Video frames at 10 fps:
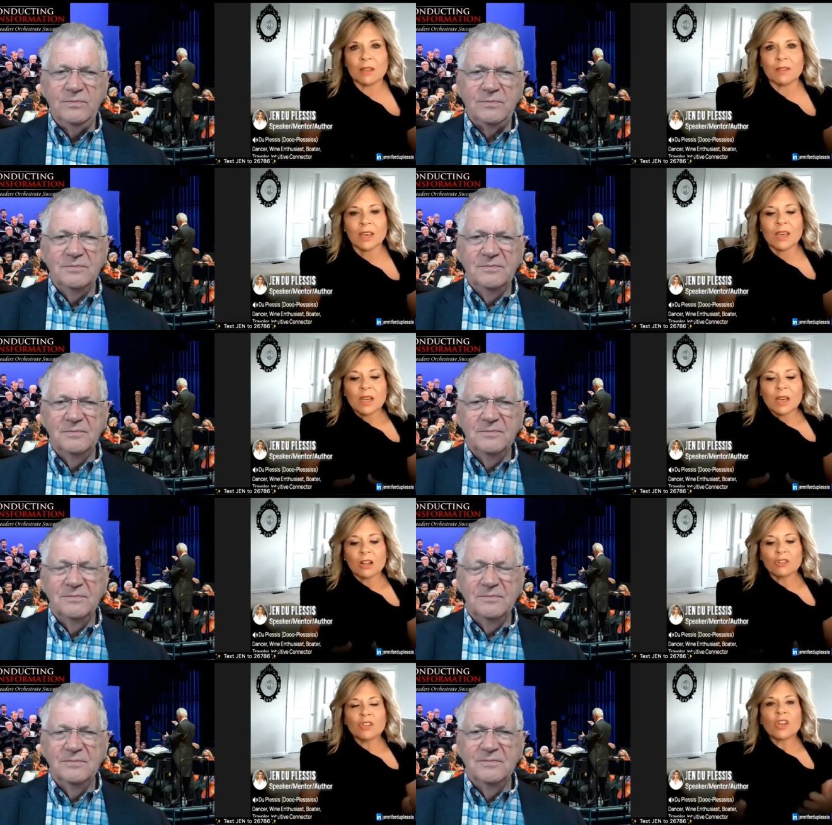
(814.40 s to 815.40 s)
Speaker 1: is
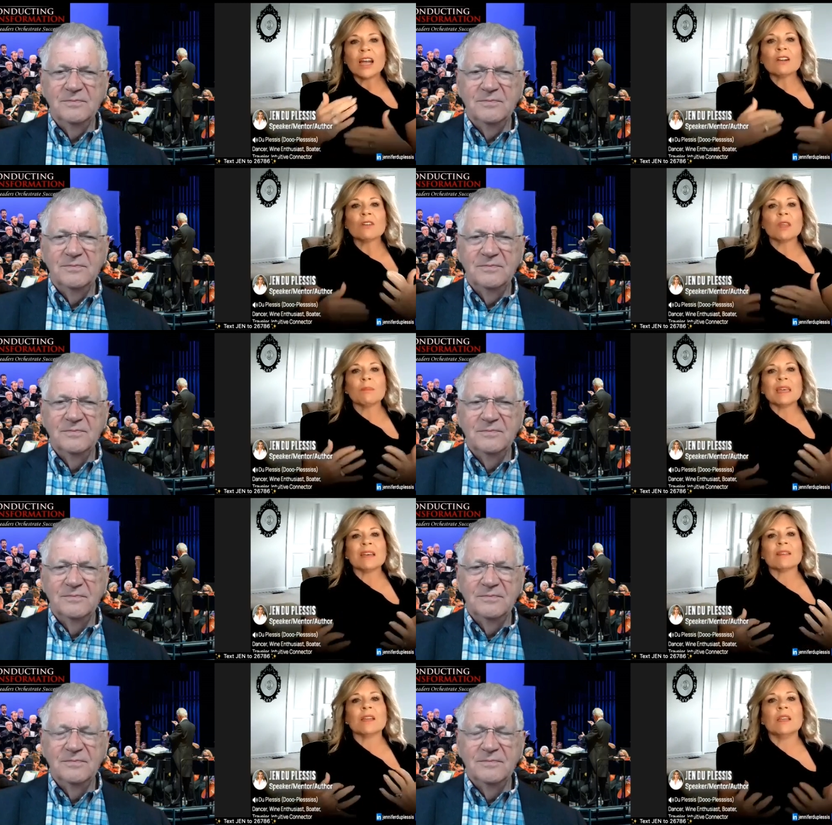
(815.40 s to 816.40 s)
I'll just hire them
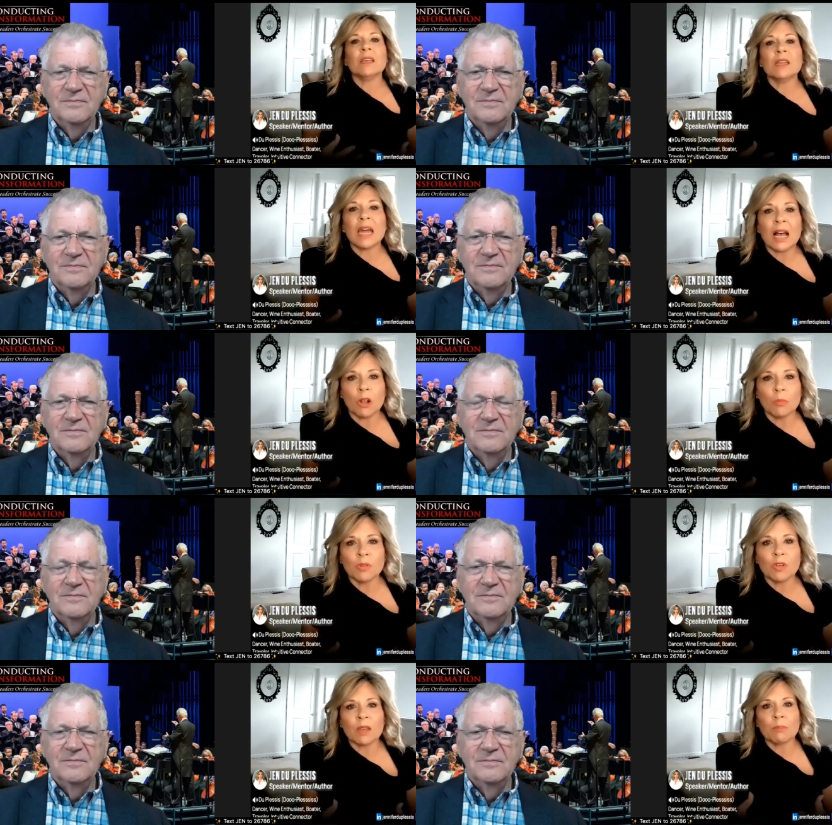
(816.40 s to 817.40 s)
because I need
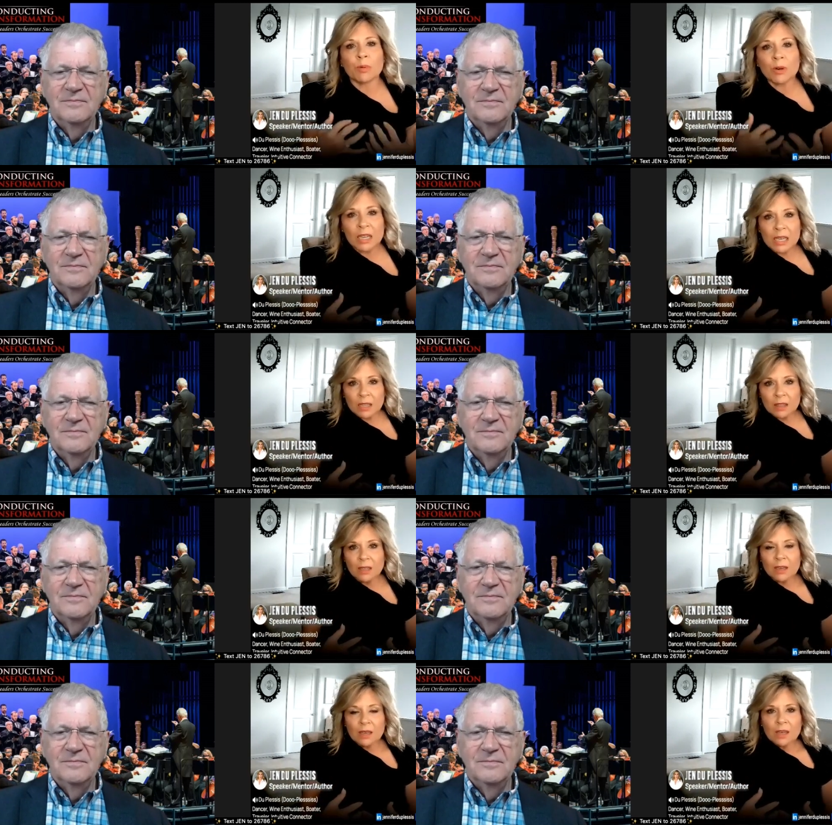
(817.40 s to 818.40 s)
help. So they breathe.
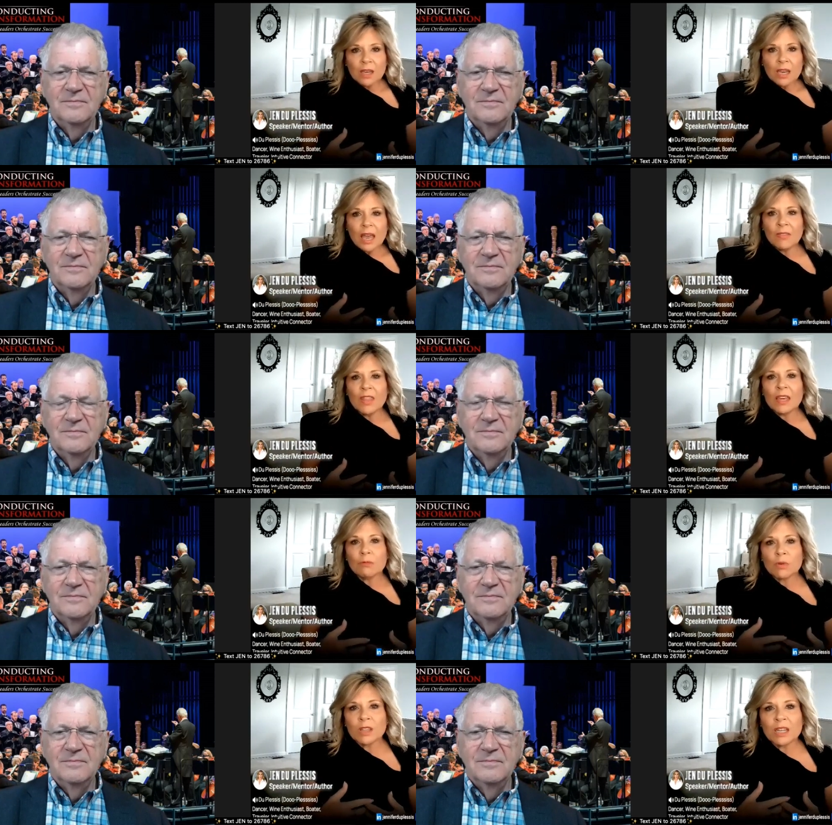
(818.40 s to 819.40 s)
And
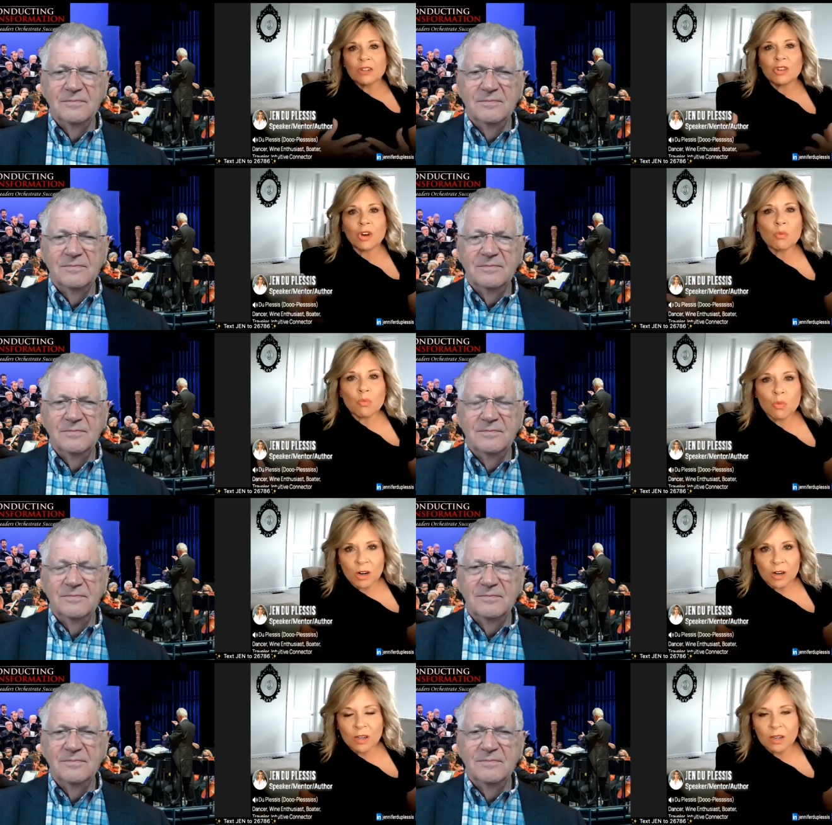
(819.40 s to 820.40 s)
then when they don't
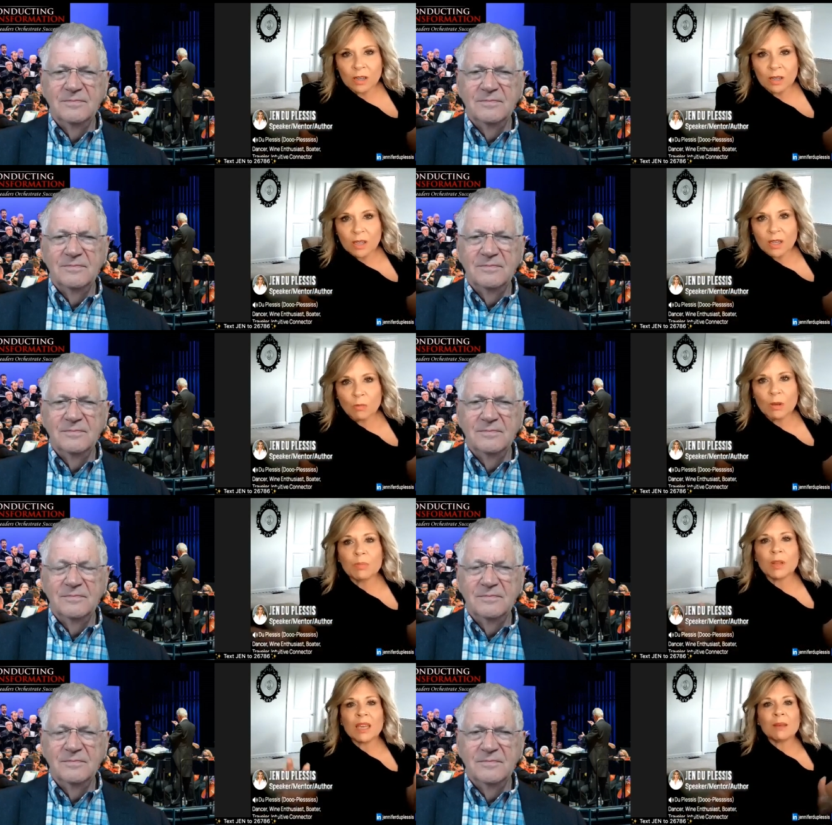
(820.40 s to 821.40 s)
work, we
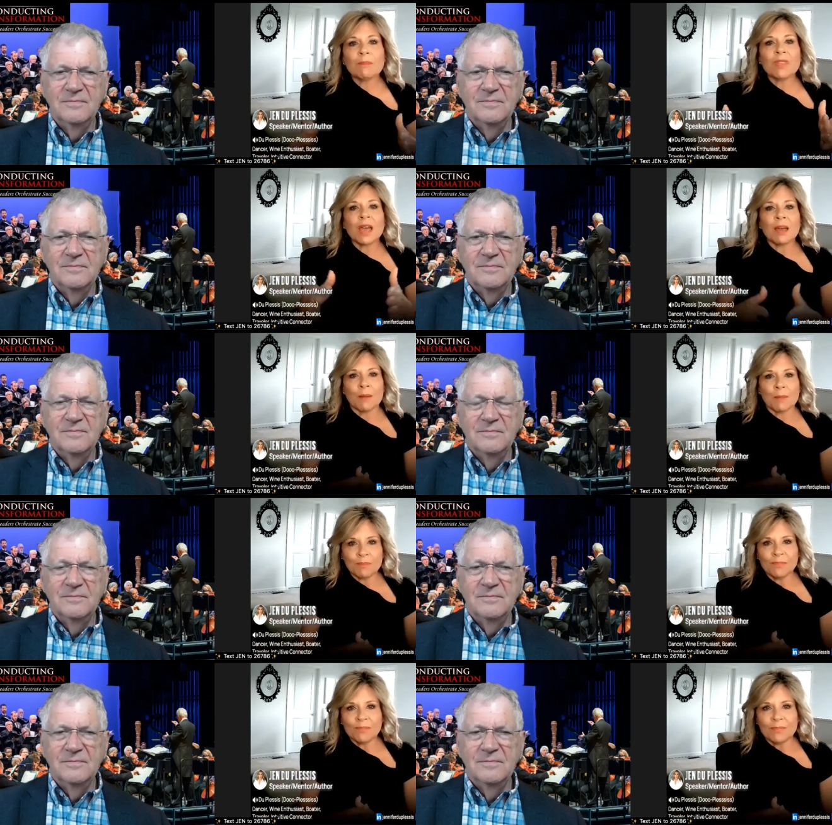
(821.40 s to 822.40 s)
blame
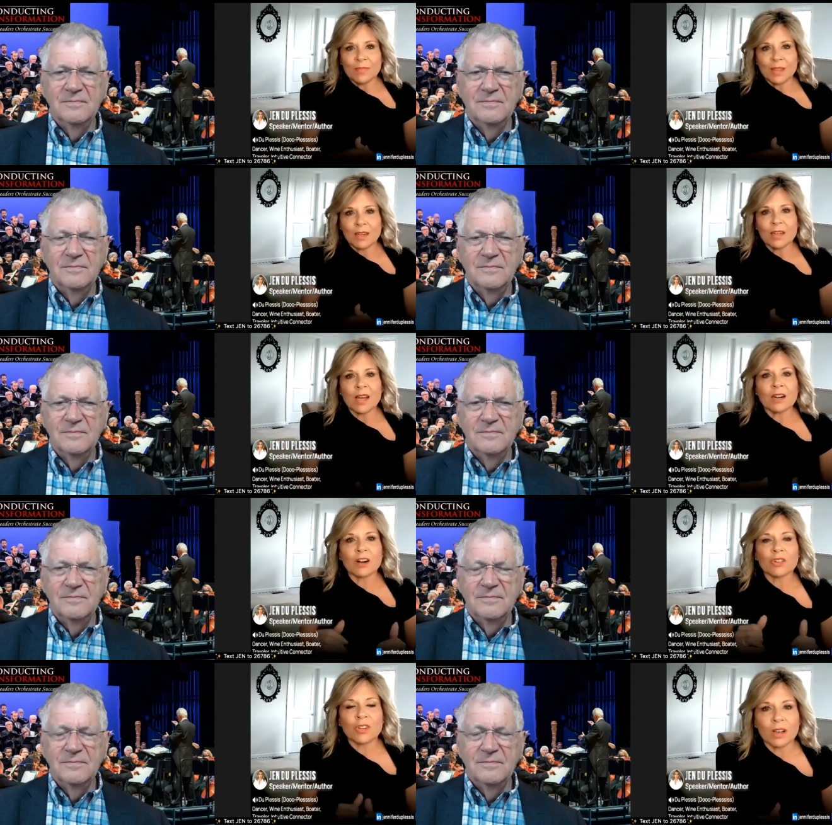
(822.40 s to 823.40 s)
them and not
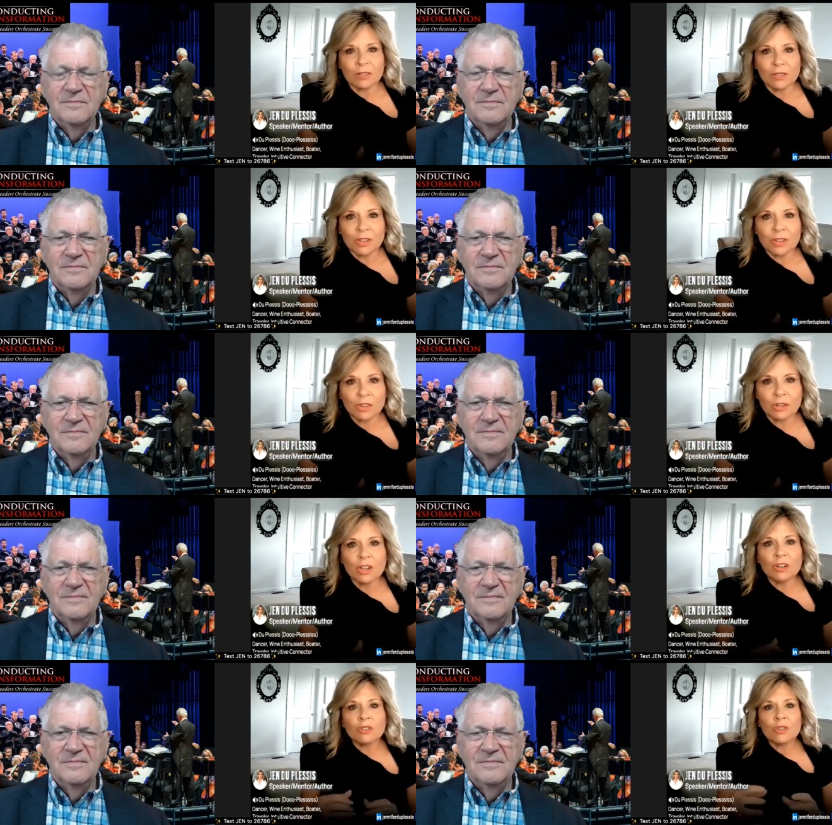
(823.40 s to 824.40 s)
ourselves. So,
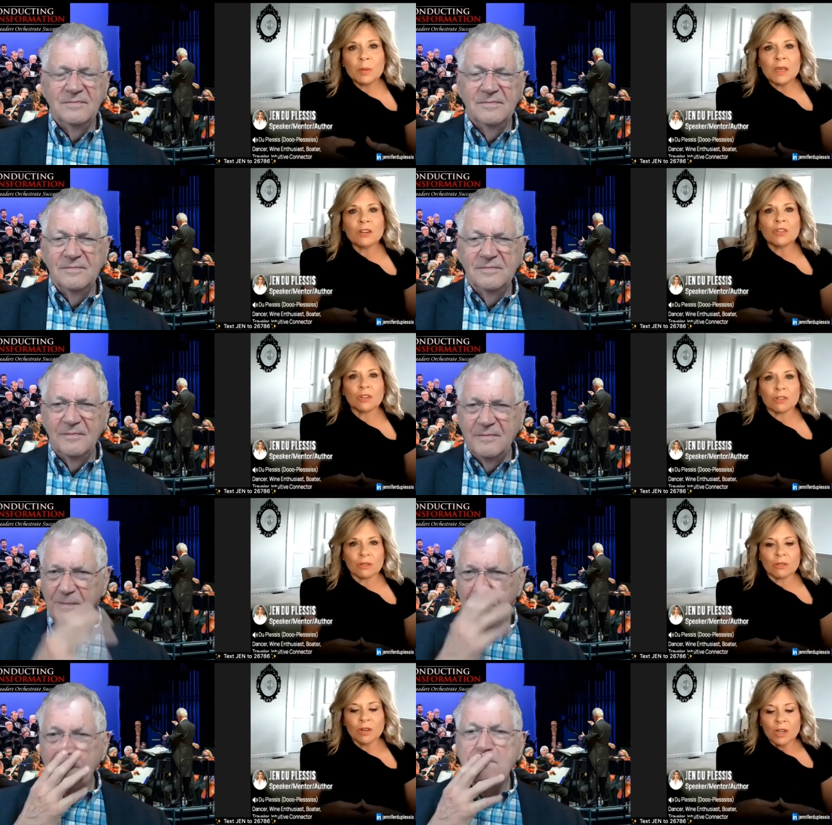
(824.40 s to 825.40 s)
can you speak
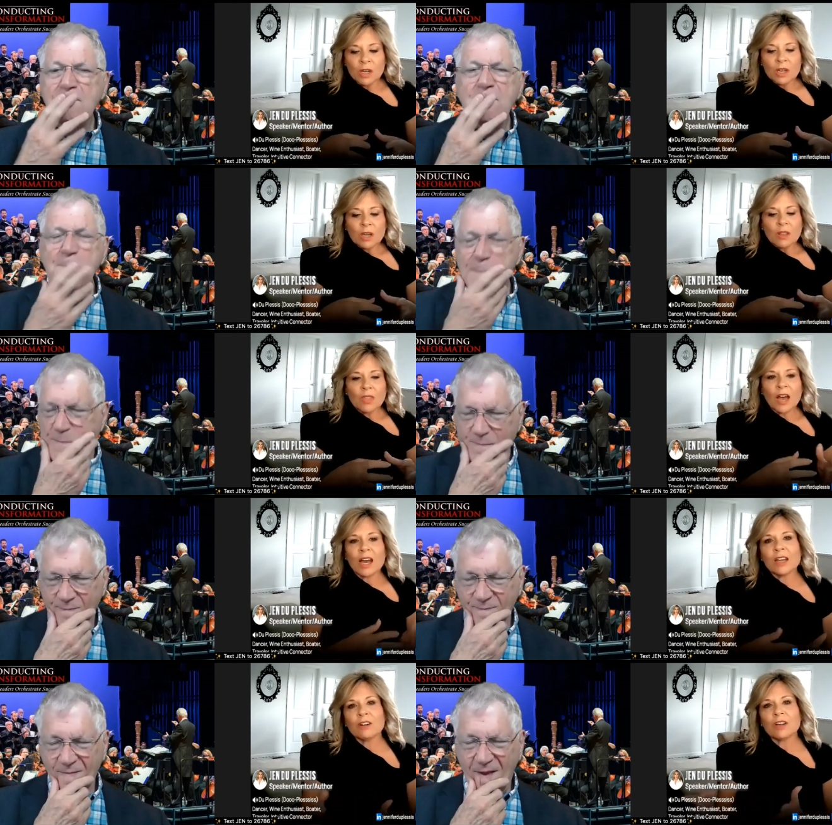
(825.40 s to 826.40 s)
to the
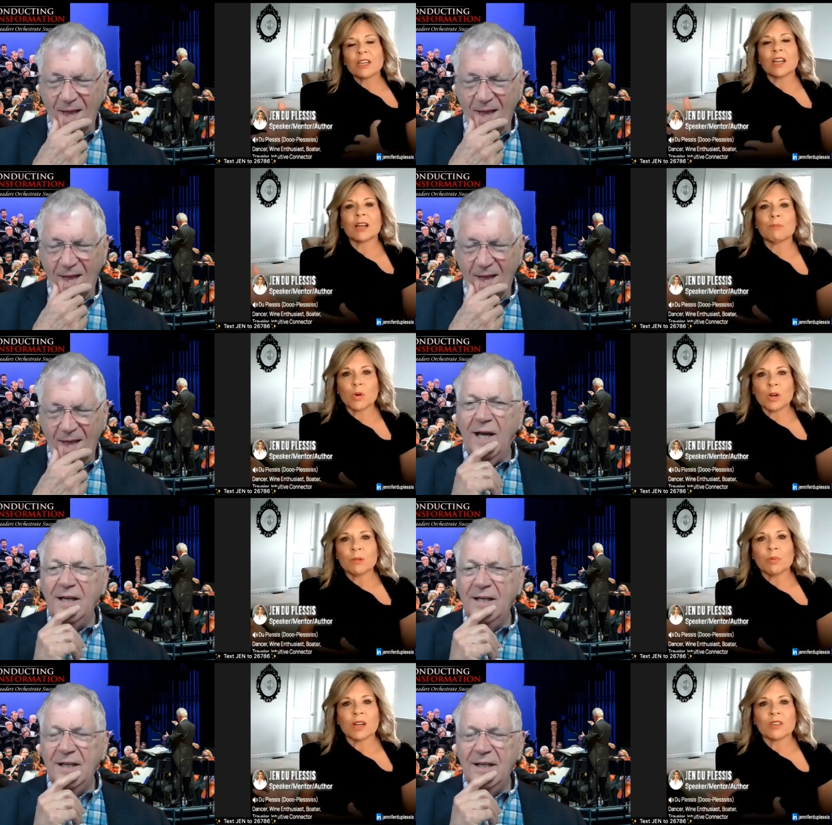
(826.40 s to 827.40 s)
hiring and
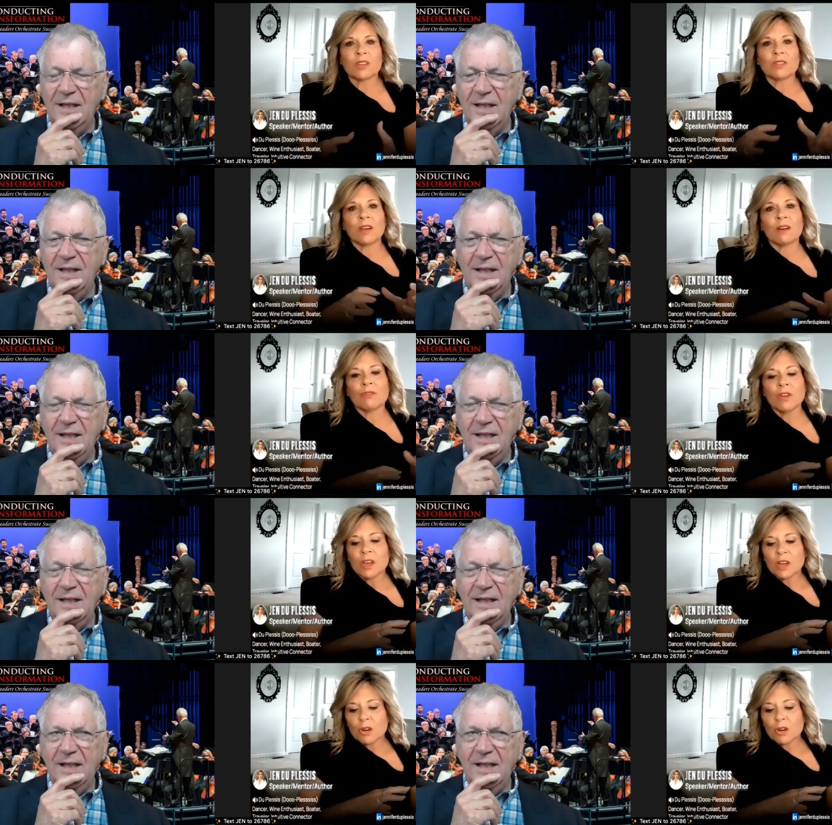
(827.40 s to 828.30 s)
onboarding process of